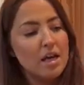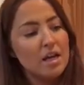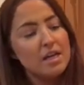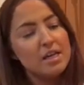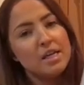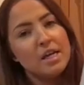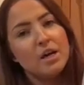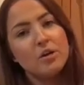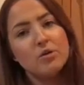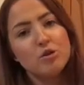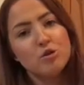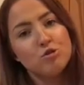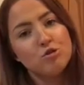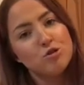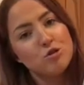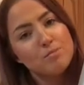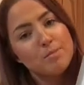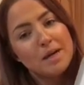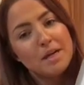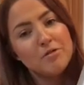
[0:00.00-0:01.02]
Now
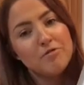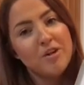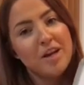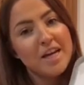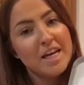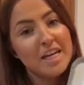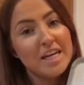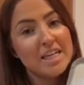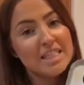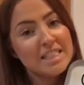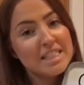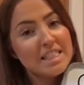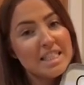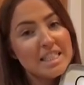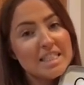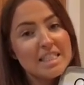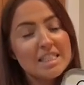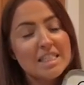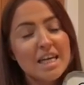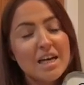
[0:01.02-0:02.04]
you might recognise this
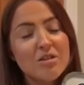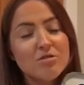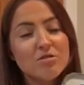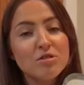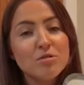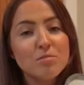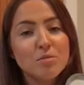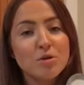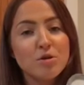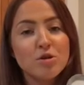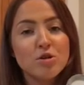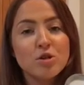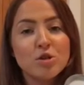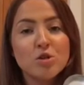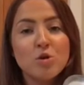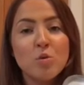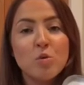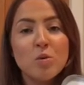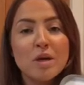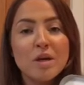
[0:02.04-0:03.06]
sound because
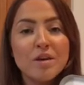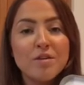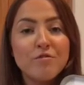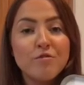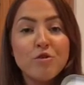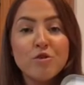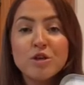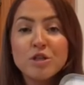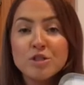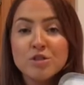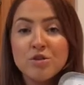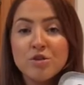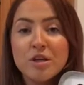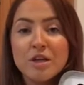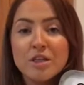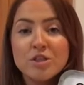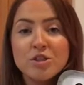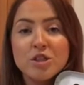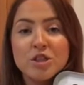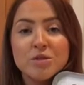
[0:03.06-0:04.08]
we focused on it
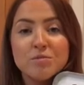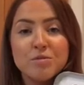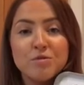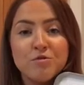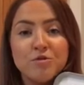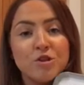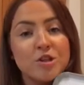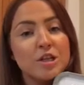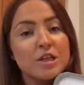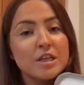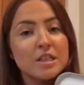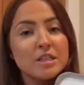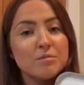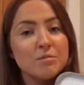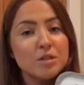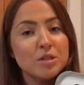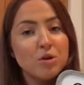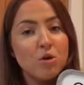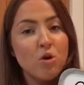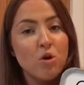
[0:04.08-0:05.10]
just before the
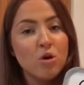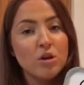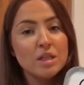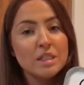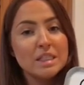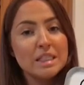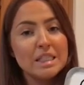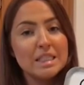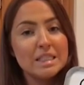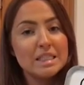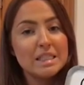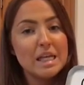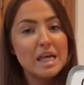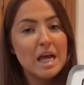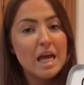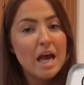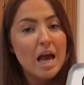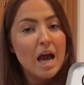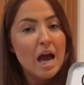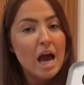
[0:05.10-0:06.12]
Christmas holidays,
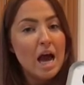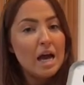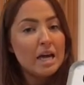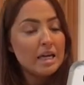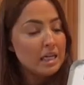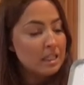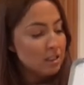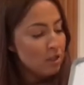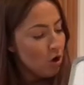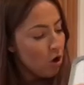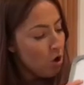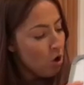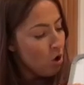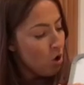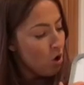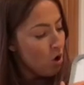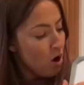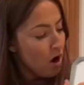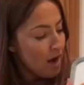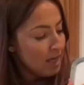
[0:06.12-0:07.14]
and it is
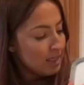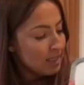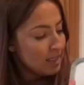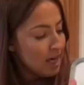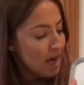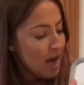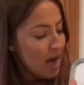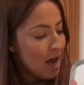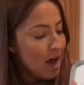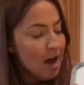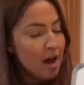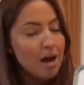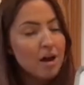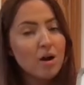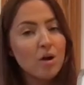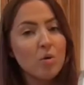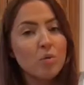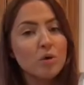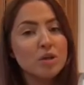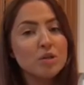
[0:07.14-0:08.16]
O and A
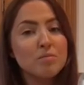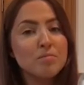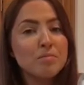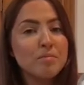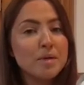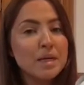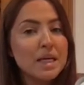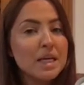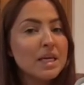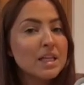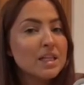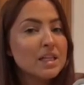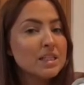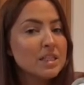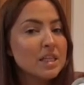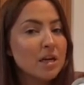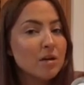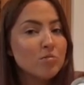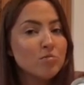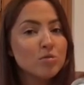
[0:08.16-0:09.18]
which make the
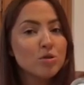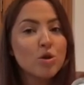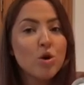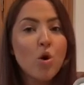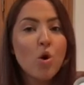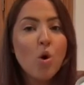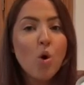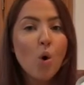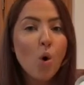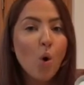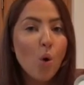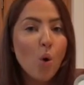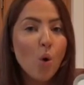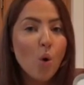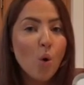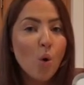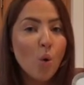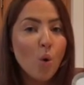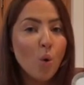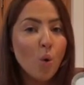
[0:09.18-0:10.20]
sound
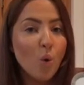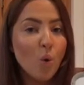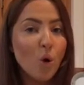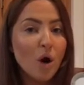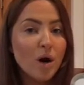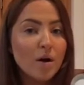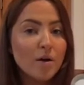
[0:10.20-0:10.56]
O.